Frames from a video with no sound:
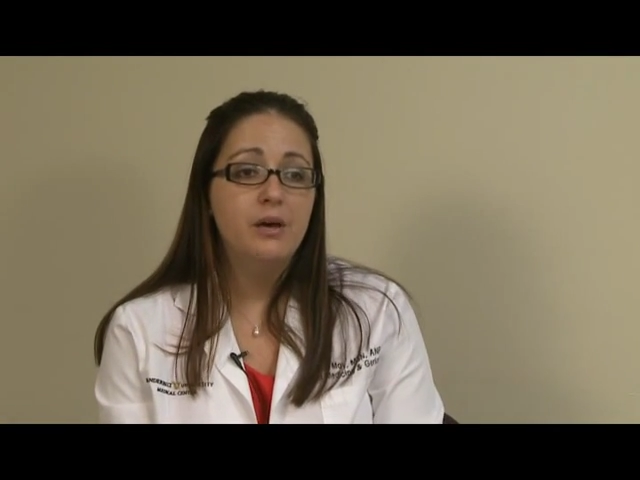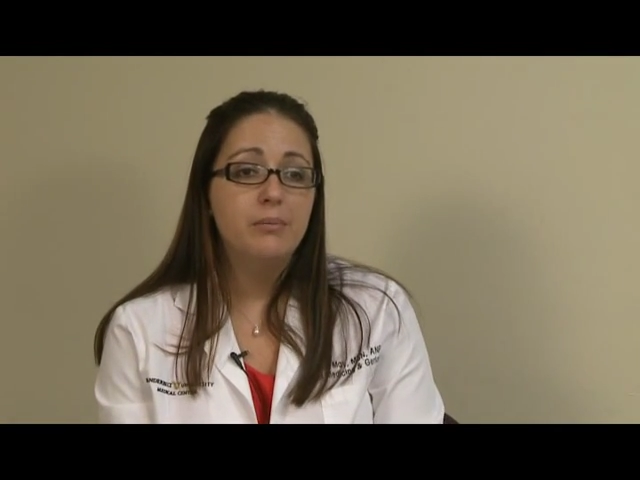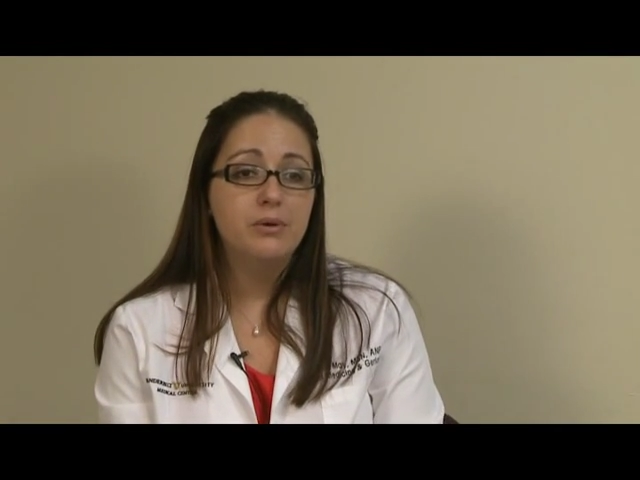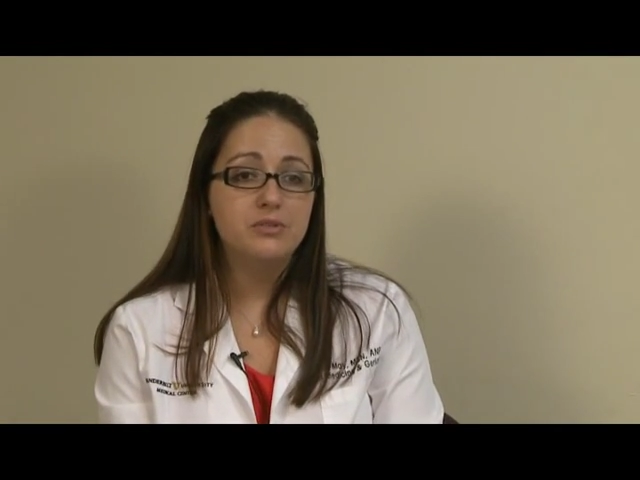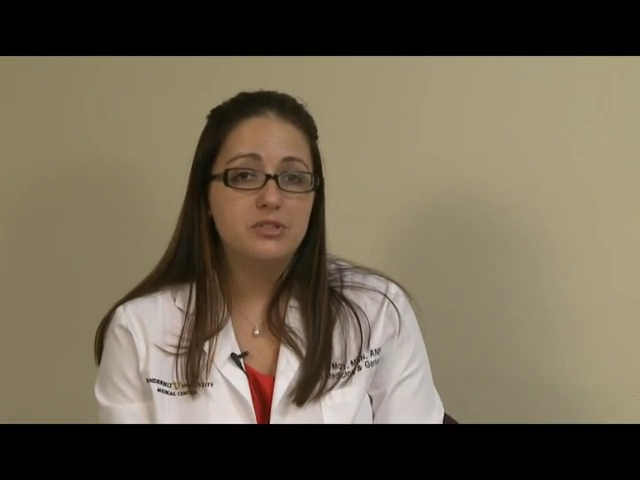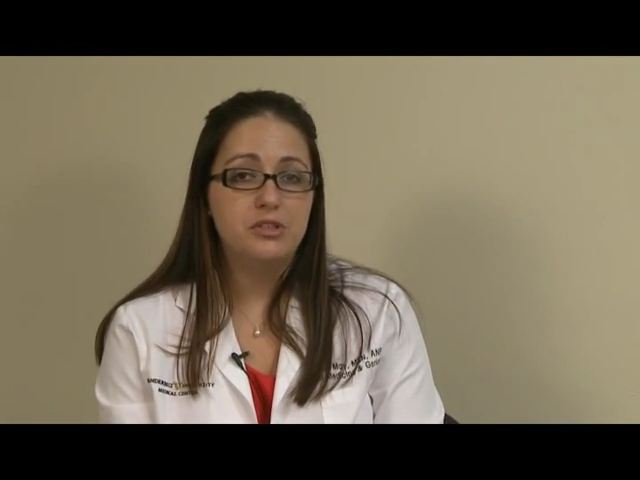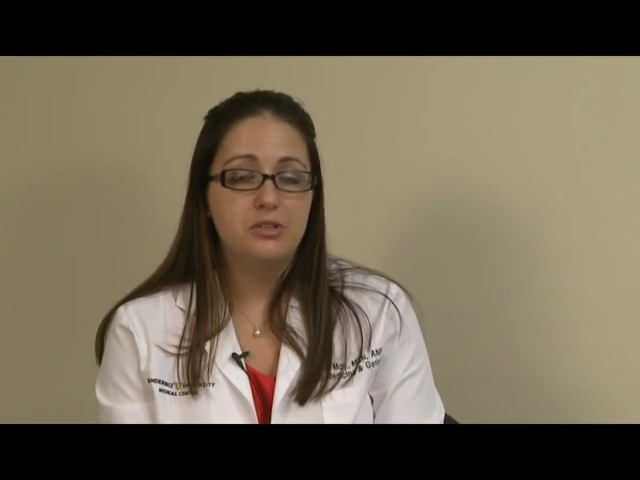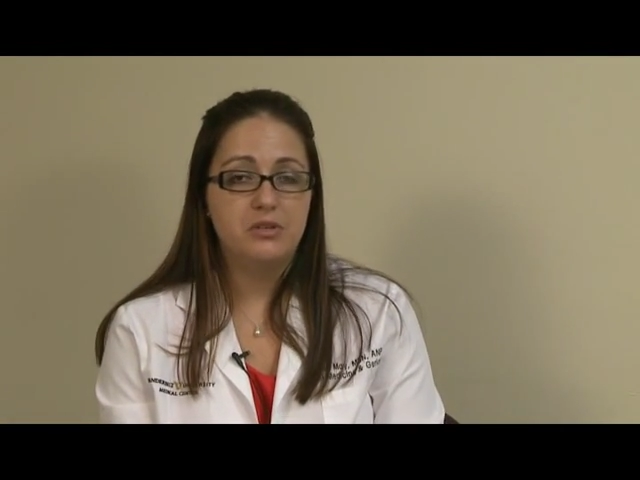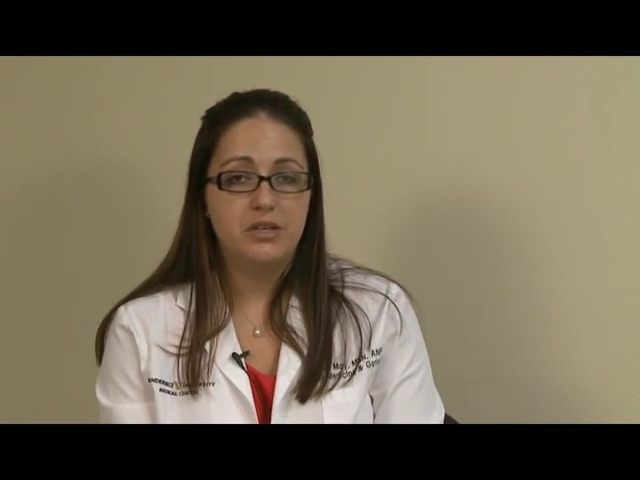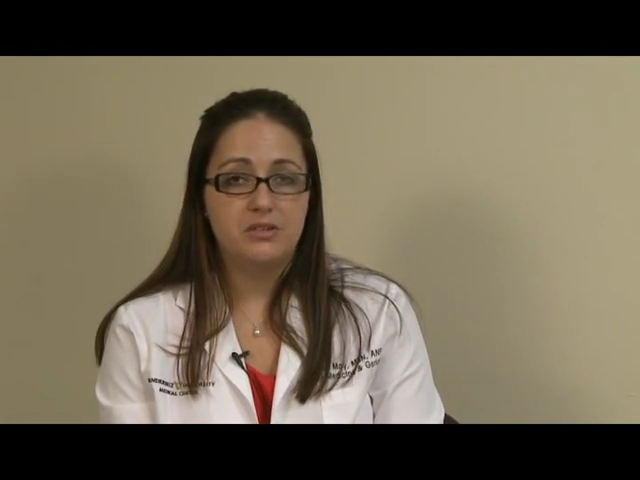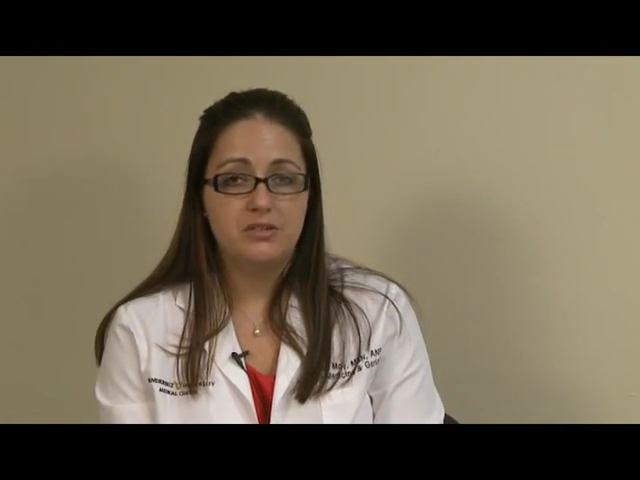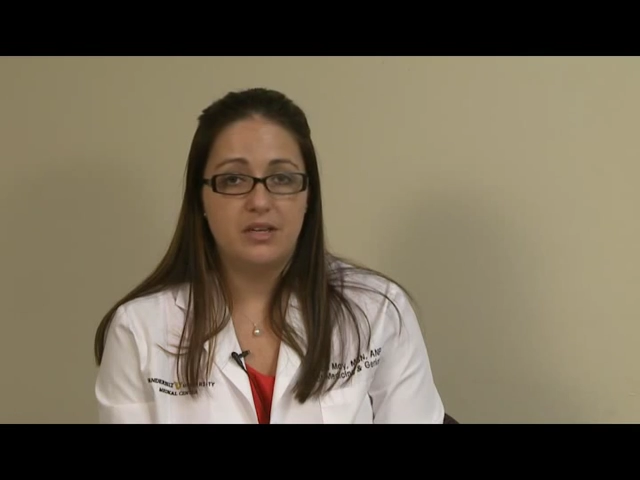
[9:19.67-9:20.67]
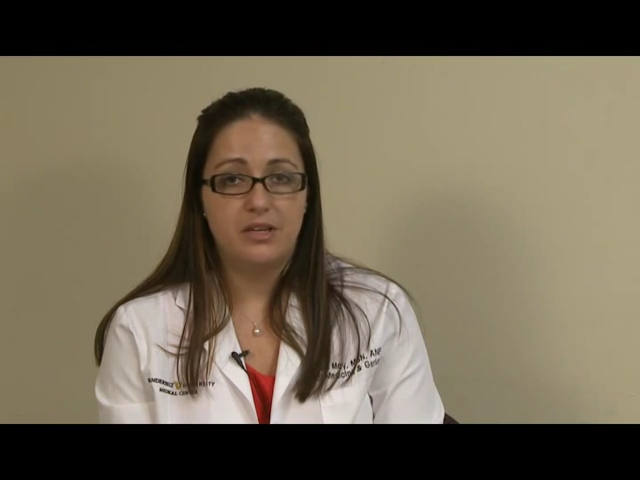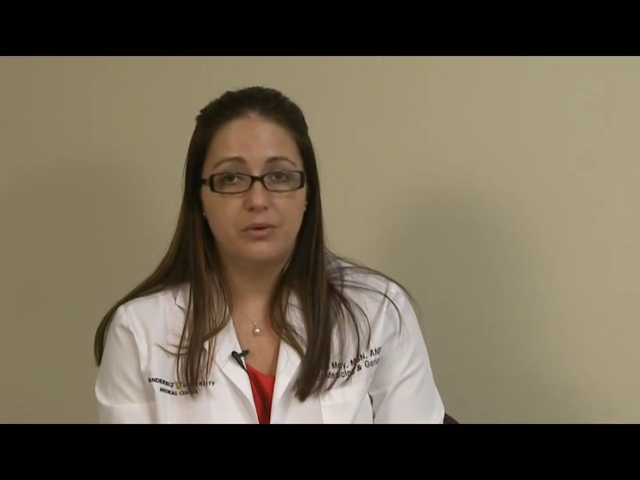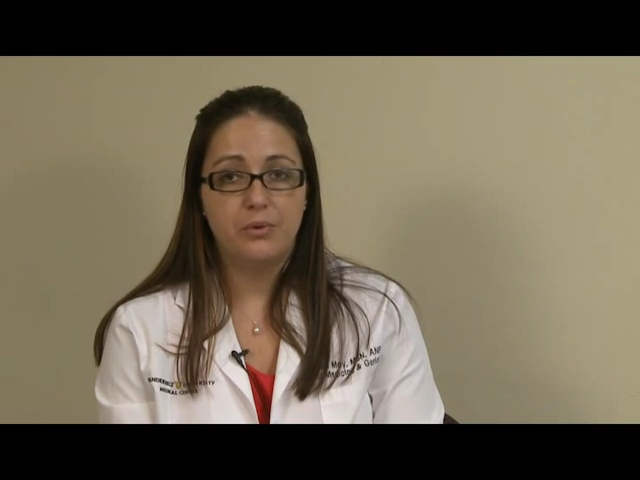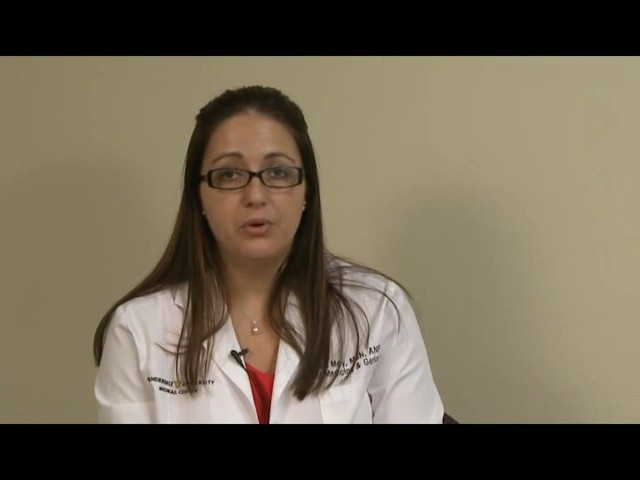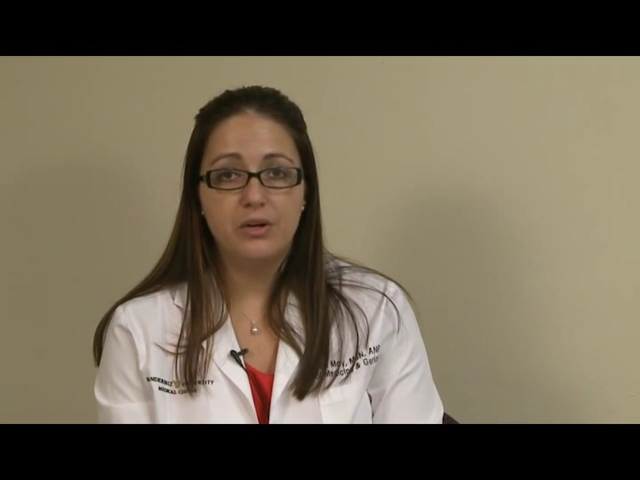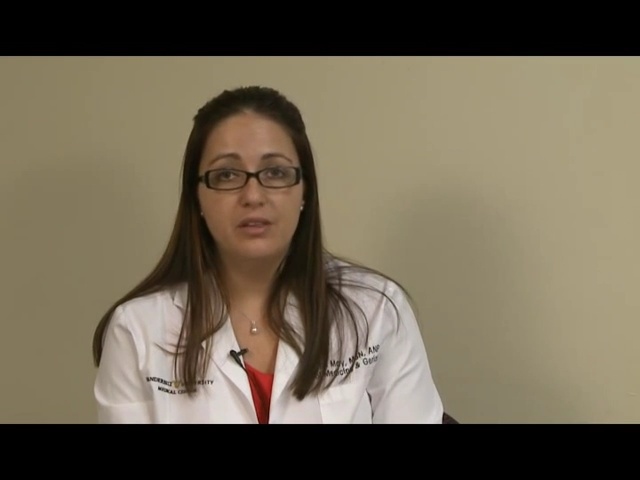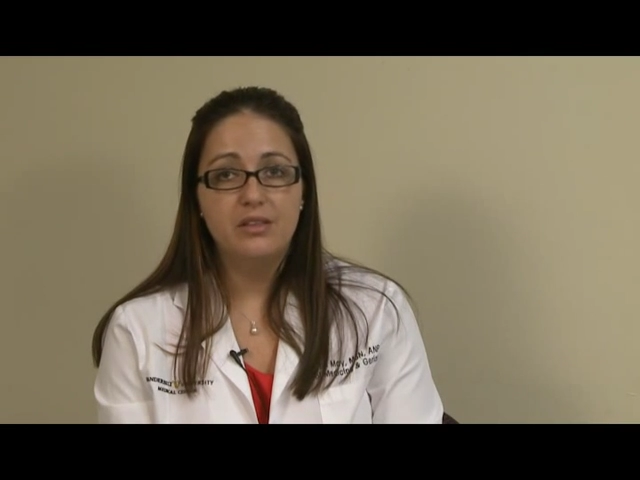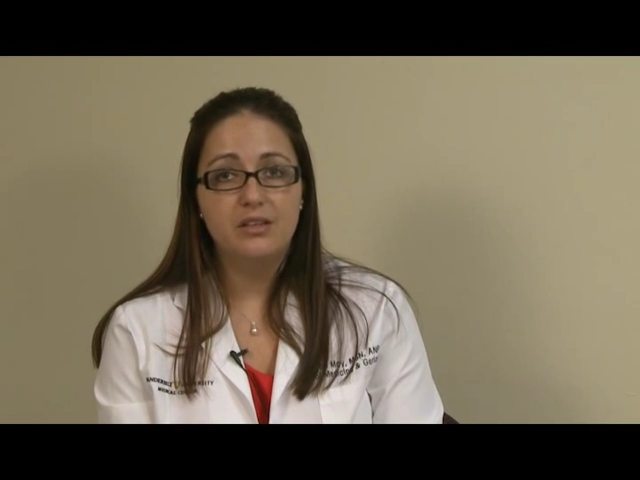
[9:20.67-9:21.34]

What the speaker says: post-acute care setting or in